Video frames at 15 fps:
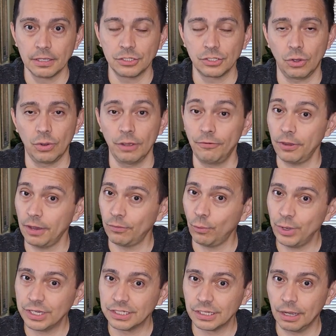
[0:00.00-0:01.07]
So if you have a
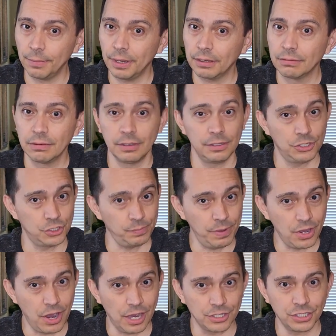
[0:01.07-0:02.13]
weak stomach, just be
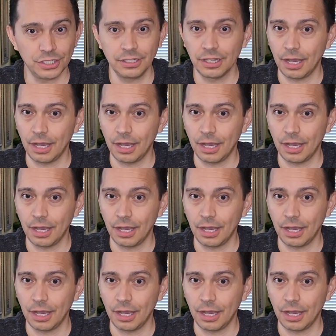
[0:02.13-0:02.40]
cautioned.